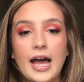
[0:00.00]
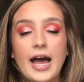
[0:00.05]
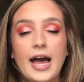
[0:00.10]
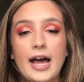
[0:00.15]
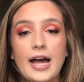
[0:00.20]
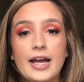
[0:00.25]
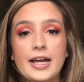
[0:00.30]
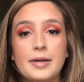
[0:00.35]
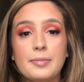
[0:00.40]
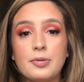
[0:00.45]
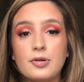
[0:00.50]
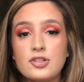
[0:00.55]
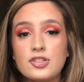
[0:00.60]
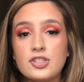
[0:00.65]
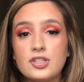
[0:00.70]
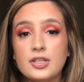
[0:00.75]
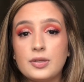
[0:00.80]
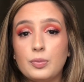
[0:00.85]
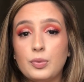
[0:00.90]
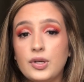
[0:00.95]
I
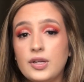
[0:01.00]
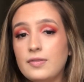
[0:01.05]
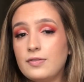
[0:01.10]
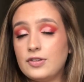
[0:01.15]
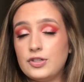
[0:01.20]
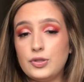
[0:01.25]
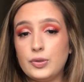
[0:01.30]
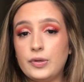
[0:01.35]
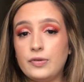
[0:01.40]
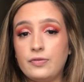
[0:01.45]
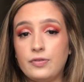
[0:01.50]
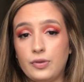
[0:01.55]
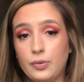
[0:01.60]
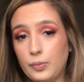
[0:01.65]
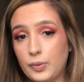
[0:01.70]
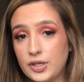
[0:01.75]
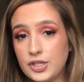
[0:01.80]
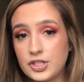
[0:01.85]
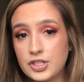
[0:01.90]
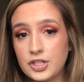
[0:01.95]
personally would even do it for the
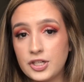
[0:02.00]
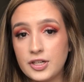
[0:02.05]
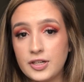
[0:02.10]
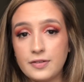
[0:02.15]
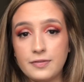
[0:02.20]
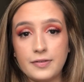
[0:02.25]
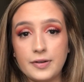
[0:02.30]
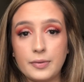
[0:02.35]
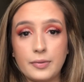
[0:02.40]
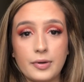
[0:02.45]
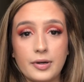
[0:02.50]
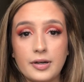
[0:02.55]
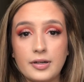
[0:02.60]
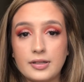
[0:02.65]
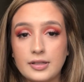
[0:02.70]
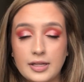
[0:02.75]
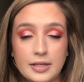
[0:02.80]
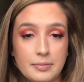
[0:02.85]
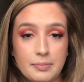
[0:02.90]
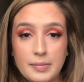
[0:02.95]
winter if it
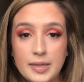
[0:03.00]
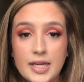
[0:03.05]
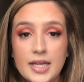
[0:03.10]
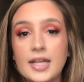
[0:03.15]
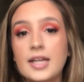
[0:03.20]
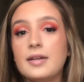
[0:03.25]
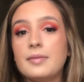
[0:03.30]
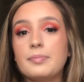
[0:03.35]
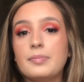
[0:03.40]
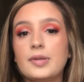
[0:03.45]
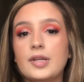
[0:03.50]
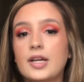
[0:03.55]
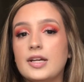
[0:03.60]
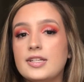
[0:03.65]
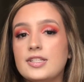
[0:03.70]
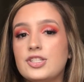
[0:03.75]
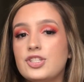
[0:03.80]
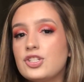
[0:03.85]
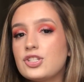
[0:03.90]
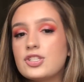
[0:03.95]
were like me,
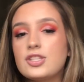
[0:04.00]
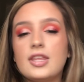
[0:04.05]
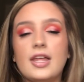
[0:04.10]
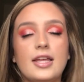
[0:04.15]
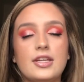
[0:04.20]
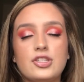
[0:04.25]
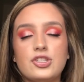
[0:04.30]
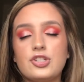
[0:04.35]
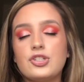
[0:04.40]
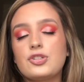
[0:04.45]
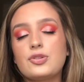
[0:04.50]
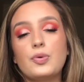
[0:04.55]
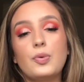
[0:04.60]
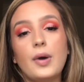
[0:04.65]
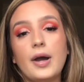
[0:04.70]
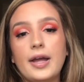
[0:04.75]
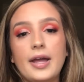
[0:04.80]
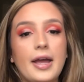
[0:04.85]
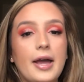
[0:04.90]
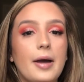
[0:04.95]
because that's just
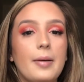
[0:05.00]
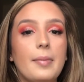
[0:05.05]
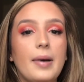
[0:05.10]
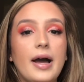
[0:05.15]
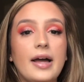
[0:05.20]
who I am.